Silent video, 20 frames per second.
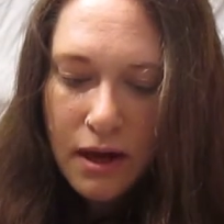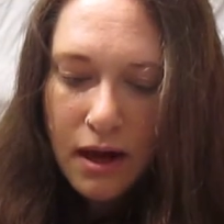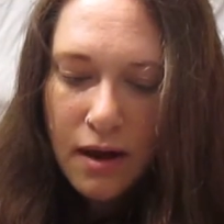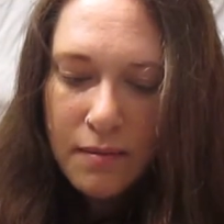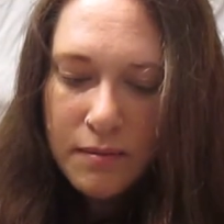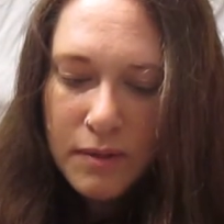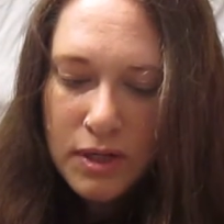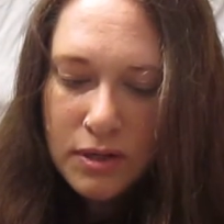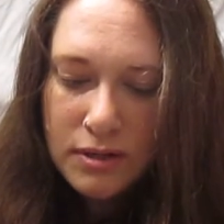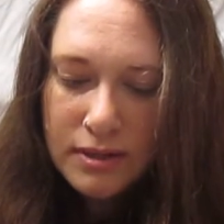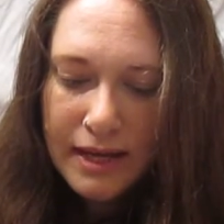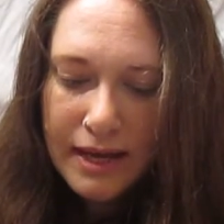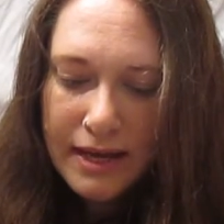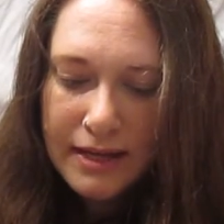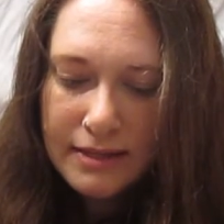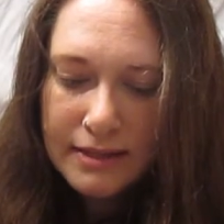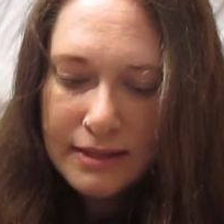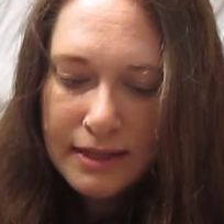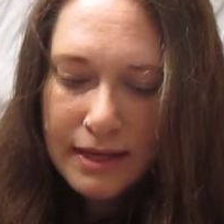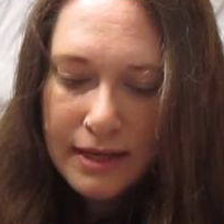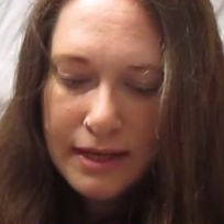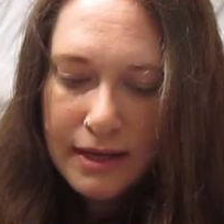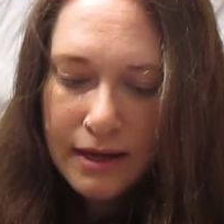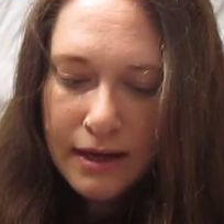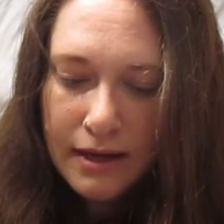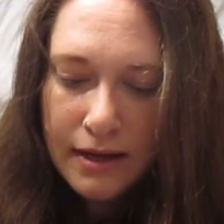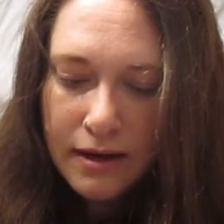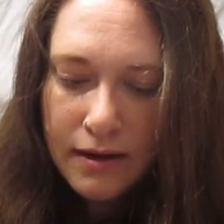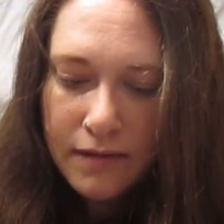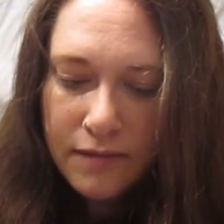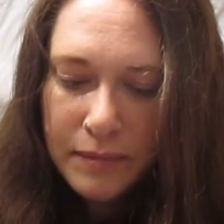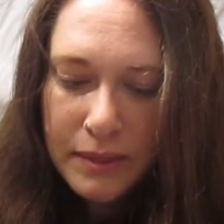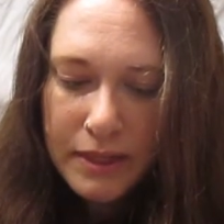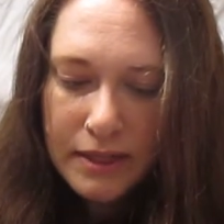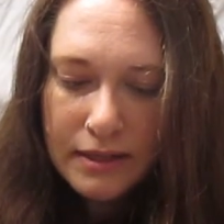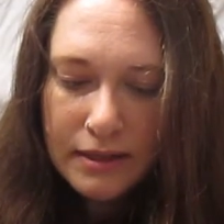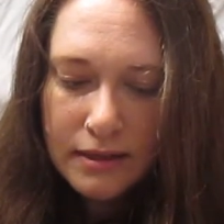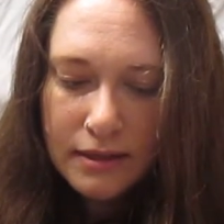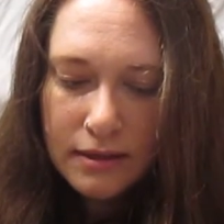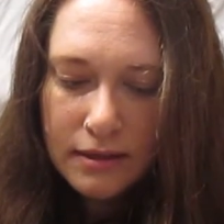I'm new to Etsy and I've
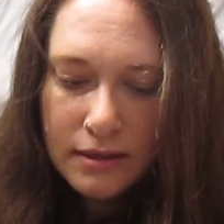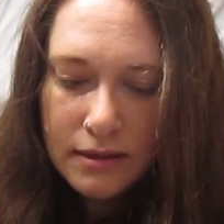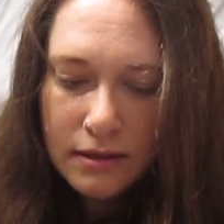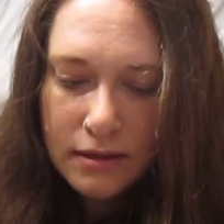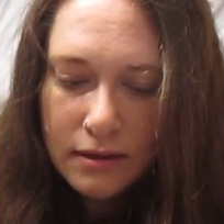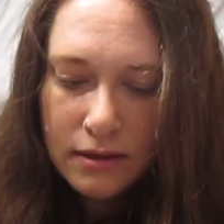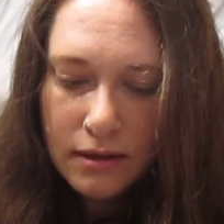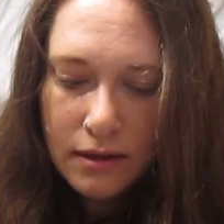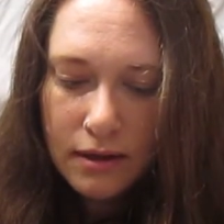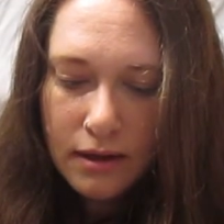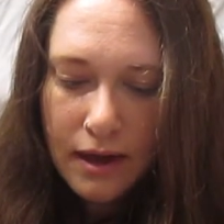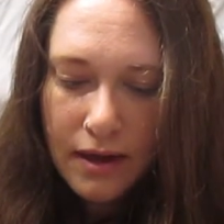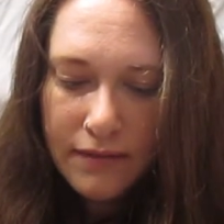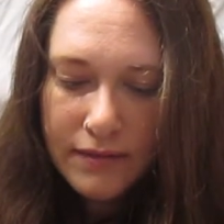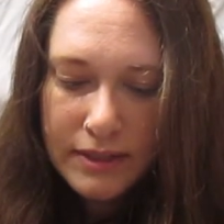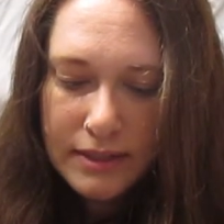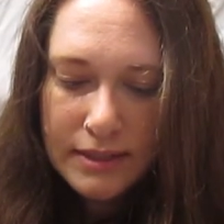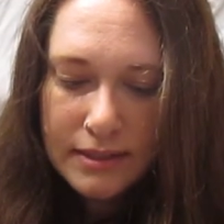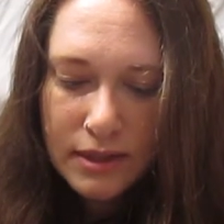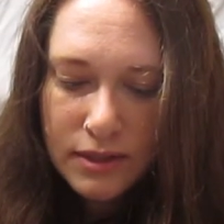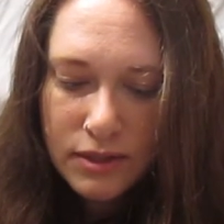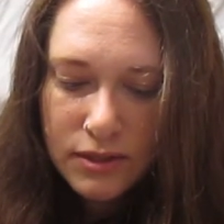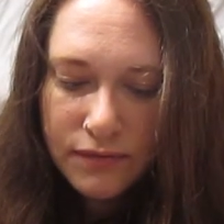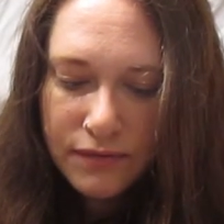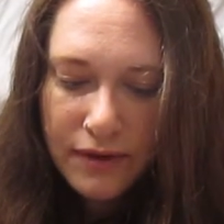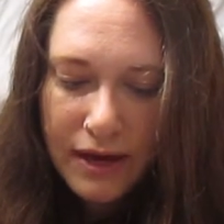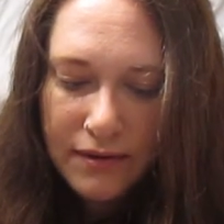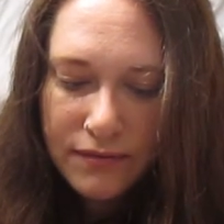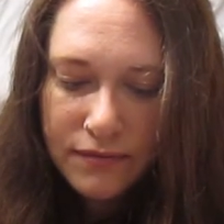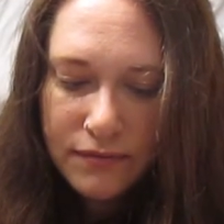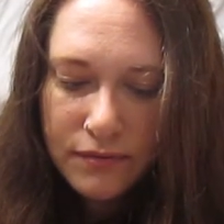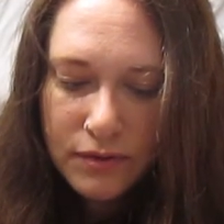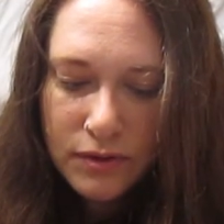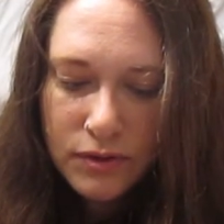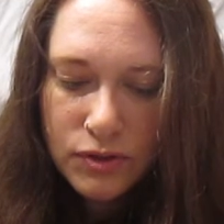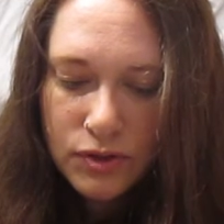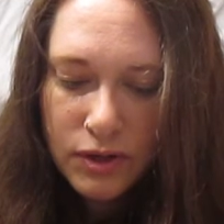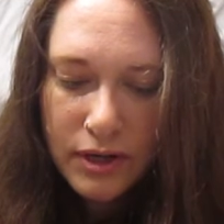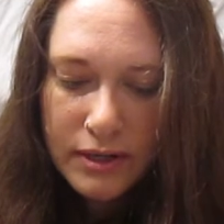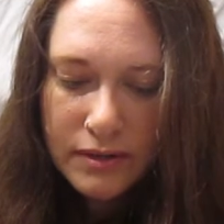been having such a faff
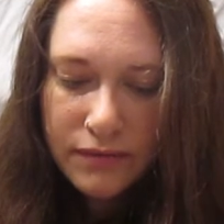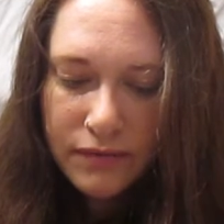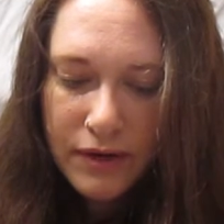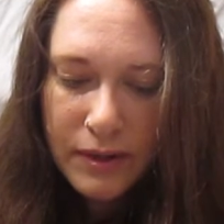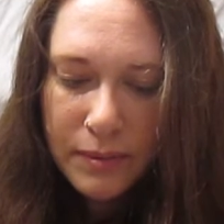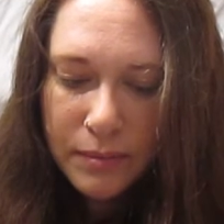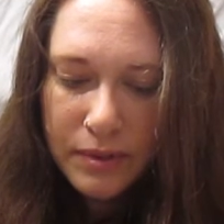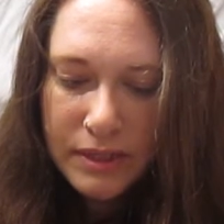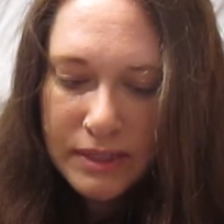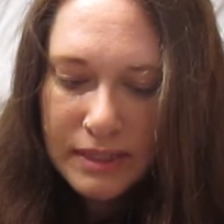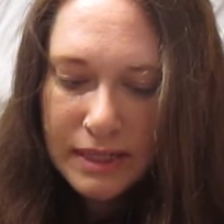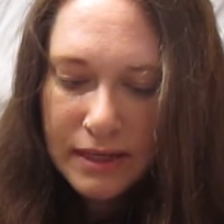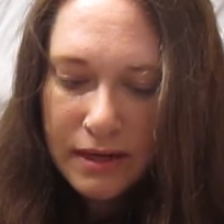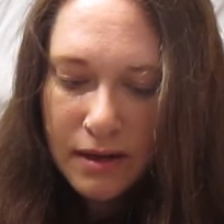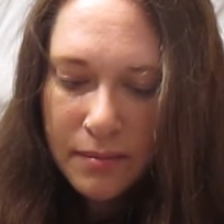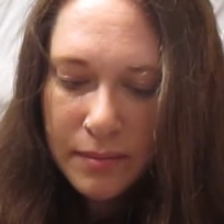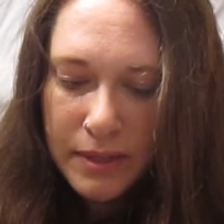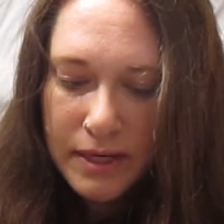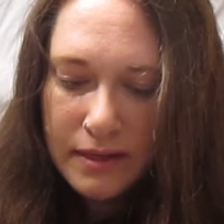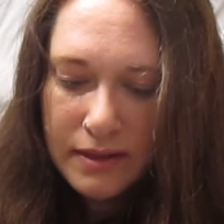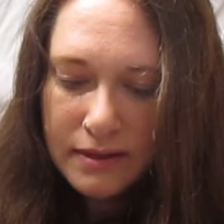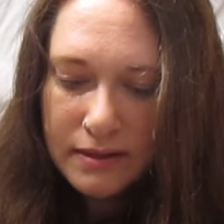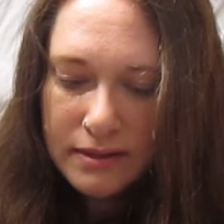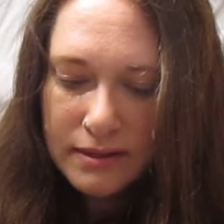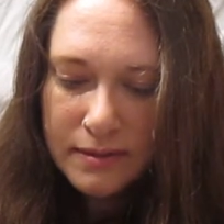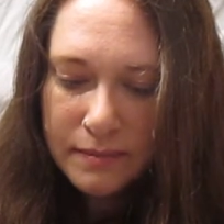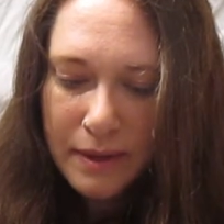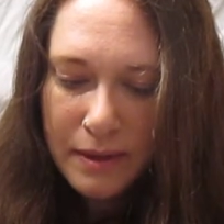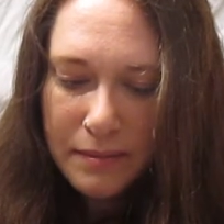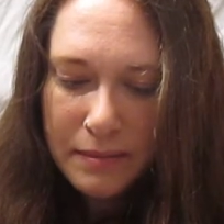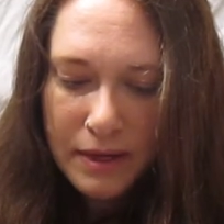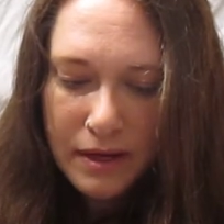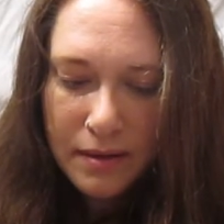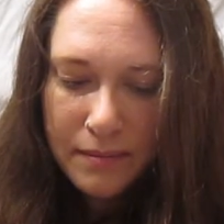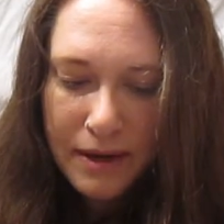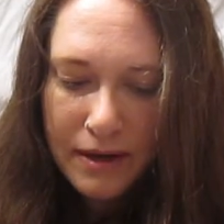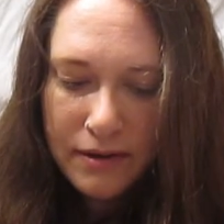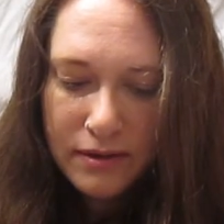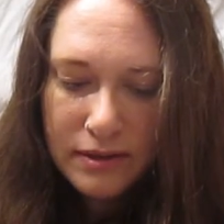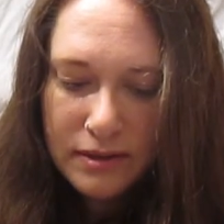and trying to find a printing company that doesn't make me come
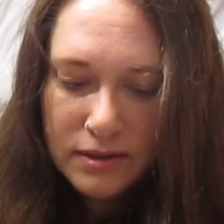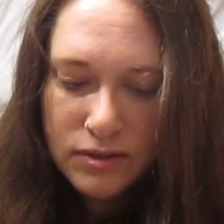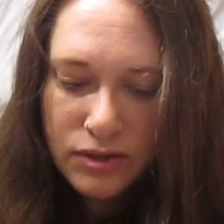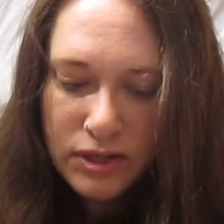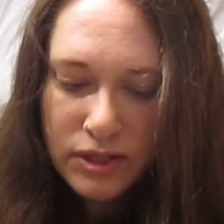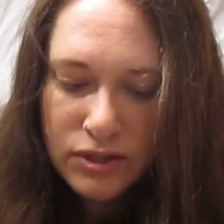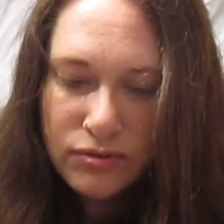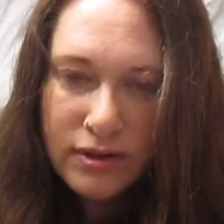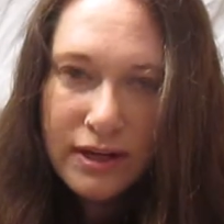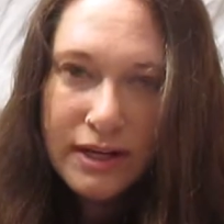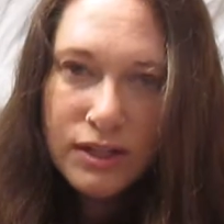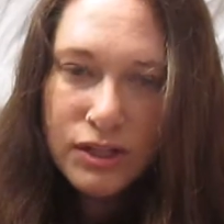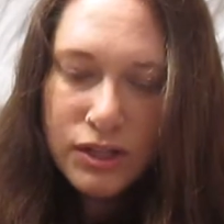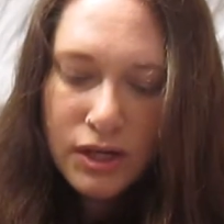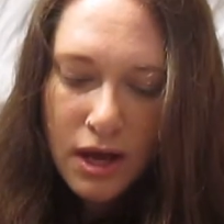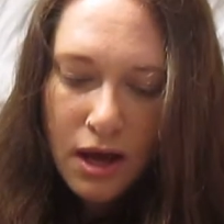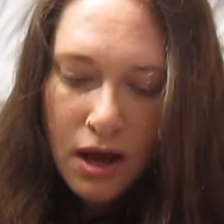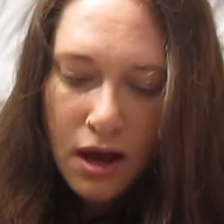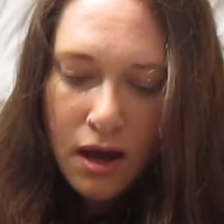out in a stress rash.